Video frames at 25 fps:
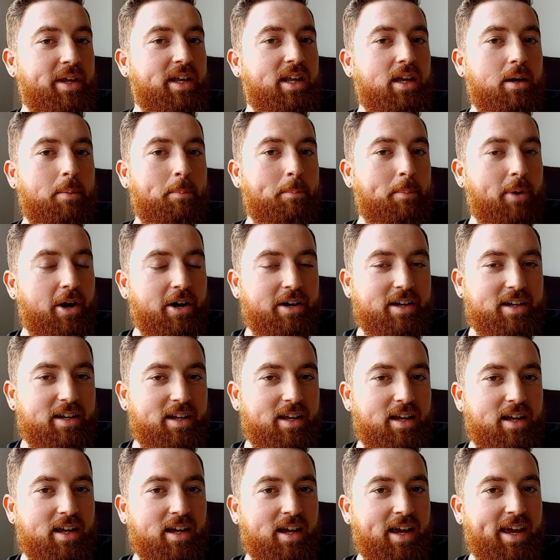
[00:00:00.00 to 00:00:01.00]
media
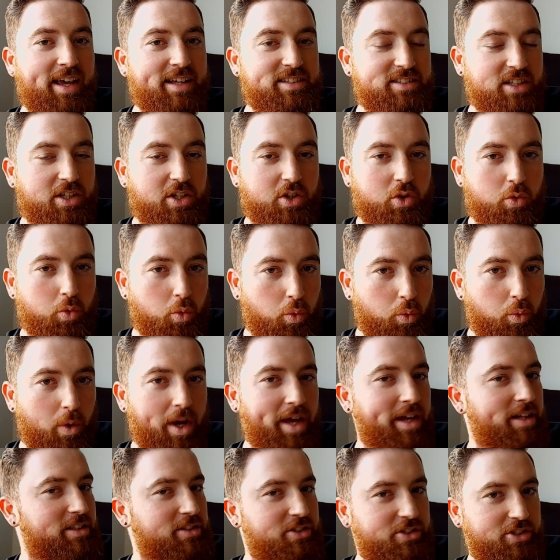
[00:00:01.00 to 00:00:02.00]
marketing is a
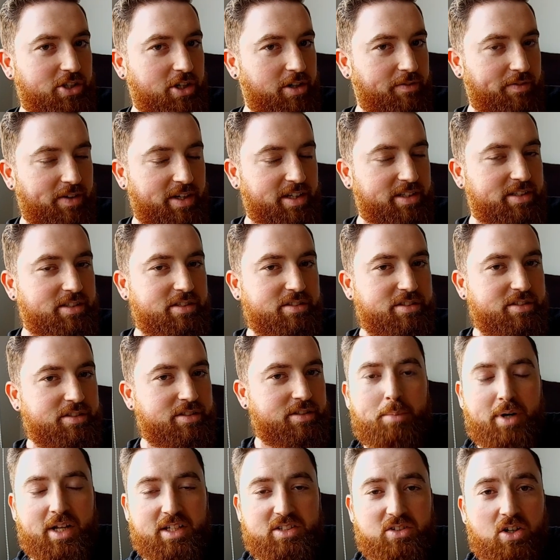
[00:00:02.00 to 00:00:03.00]
great service,
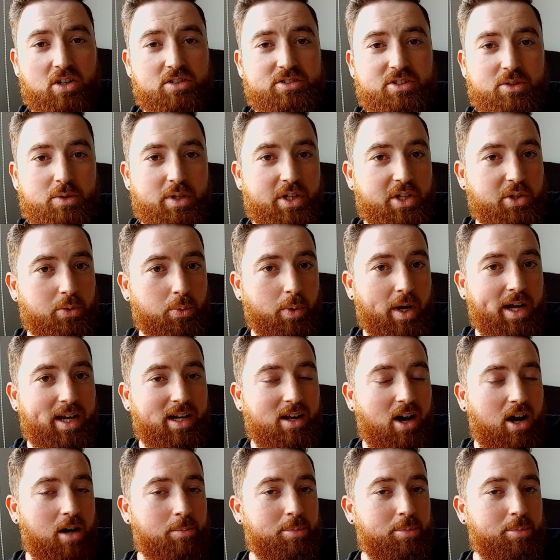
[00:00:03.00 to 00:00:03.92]
but it's also a great